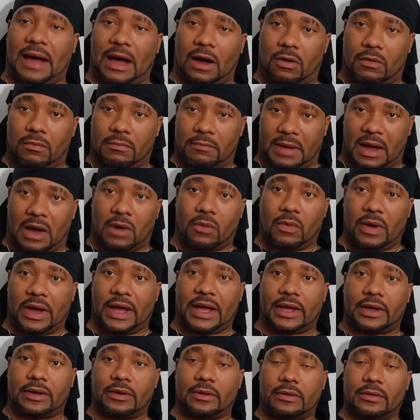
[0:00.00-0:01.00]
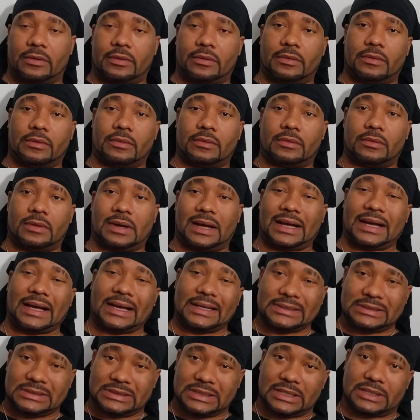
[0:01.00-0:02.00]
out my way. I
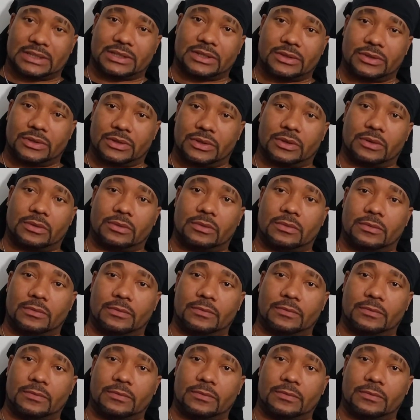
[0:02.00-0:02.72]
got shit to do.